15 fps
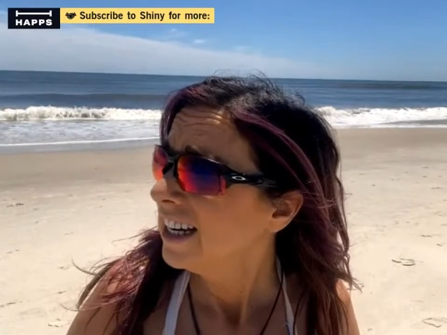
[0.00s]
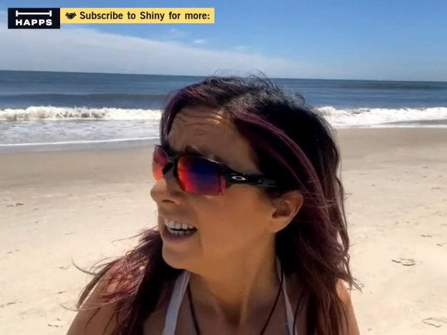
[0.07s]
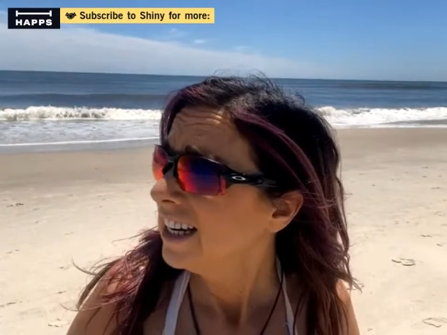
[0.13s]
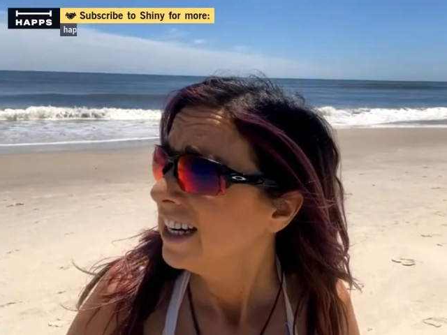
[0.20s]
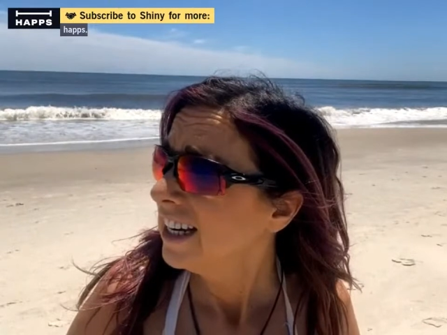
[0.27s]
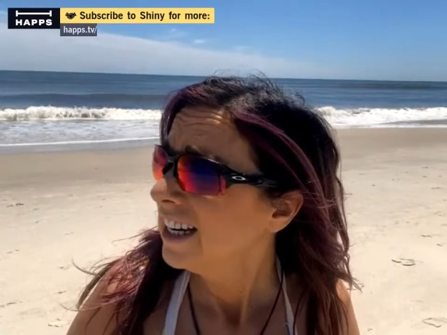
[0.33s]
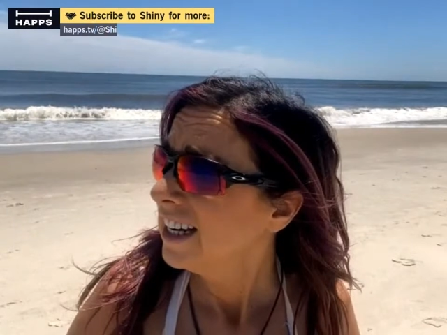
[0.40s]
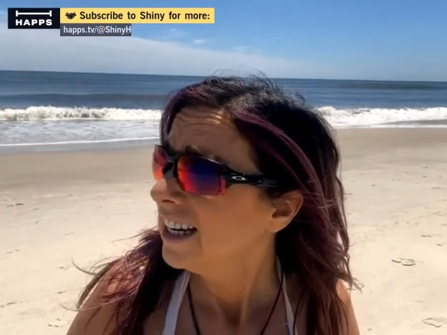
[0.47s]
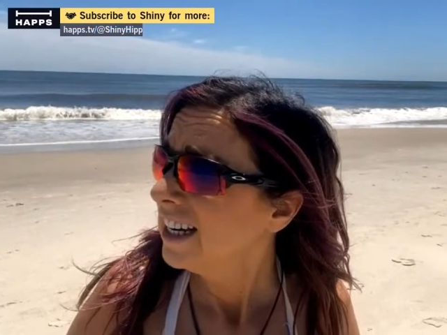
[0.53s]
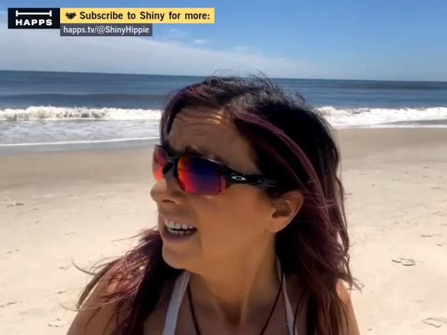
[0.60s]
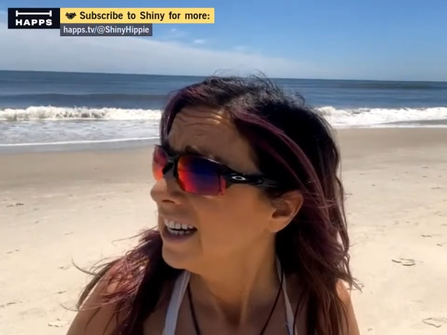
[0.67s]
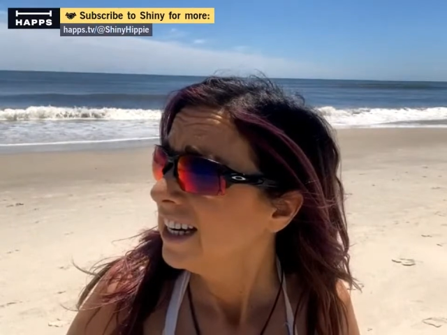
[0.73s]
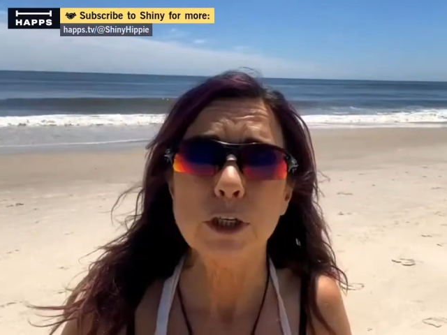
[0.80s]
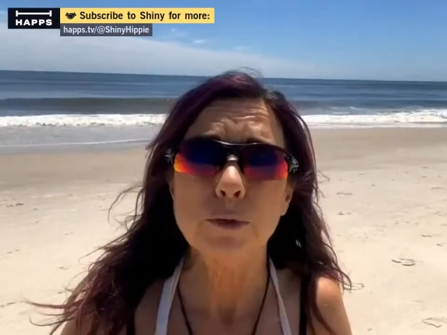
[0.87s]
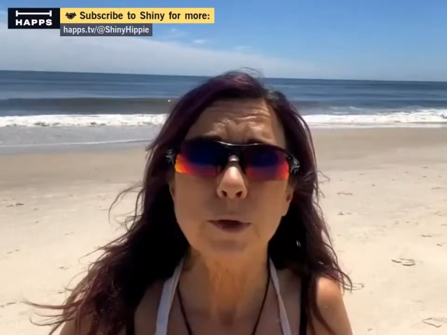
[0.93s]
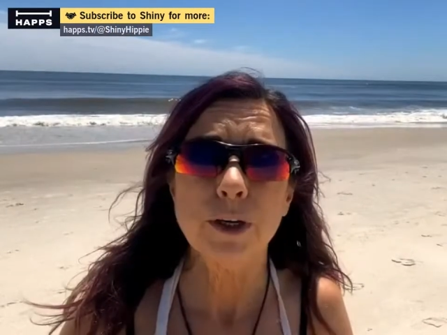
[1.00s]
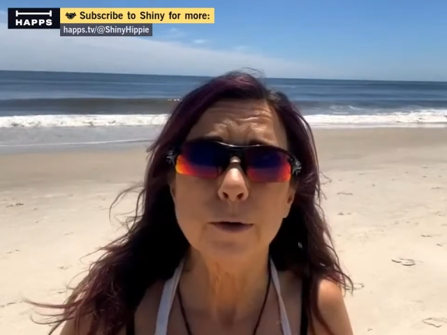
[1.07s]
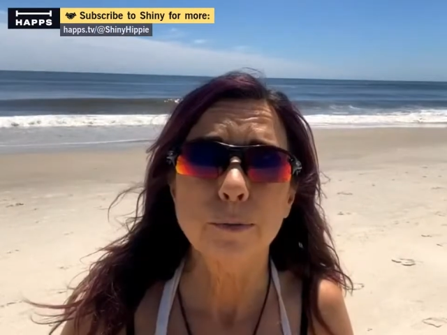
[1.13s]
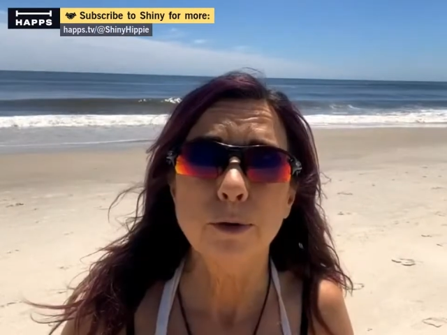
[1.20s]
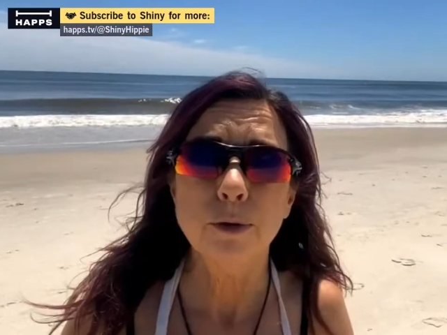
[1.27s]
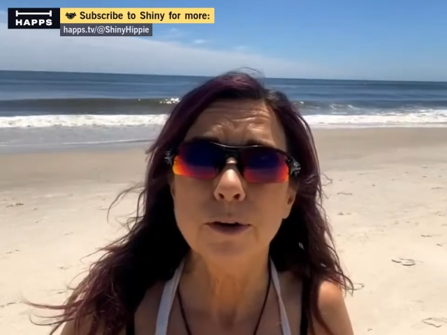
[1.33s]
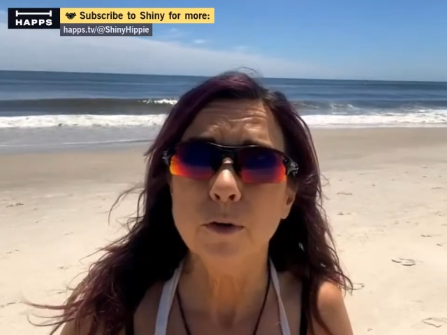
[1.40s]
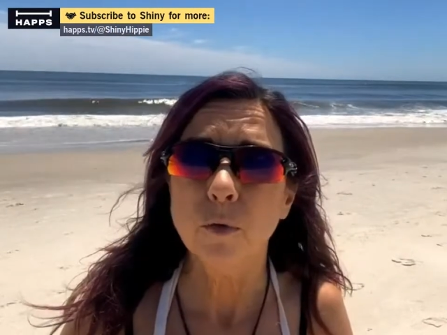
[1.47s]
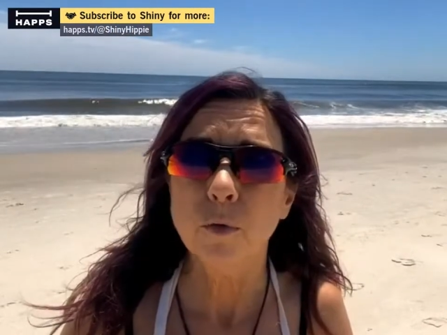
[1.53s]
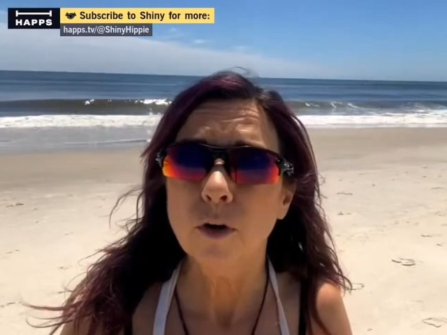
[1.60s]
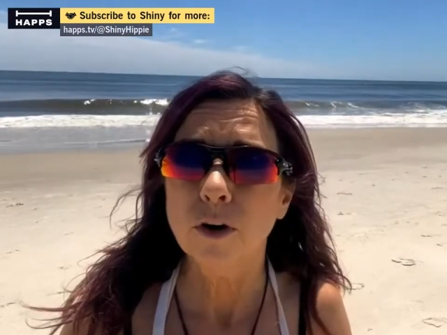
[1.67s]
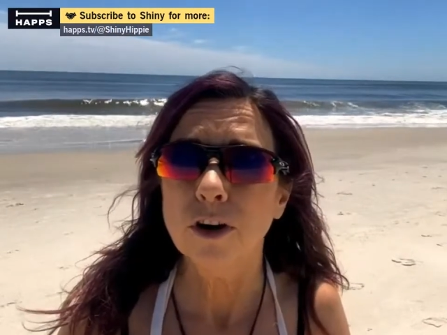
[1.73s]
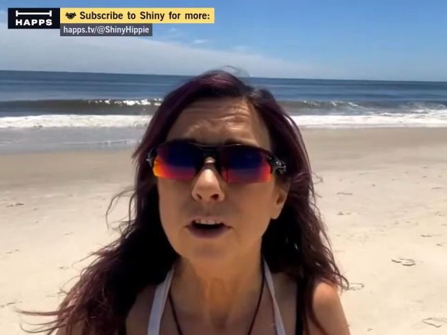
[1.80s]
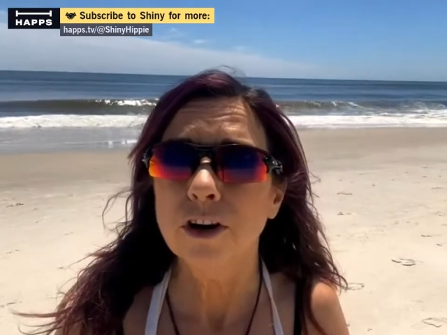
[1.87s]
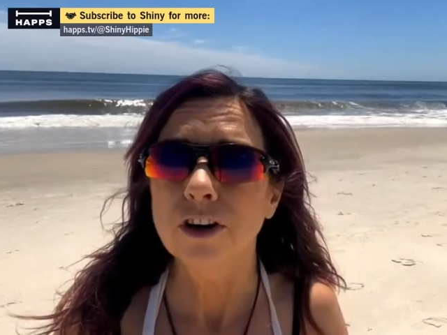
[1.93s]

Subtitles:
eat. First, we got to put in the work.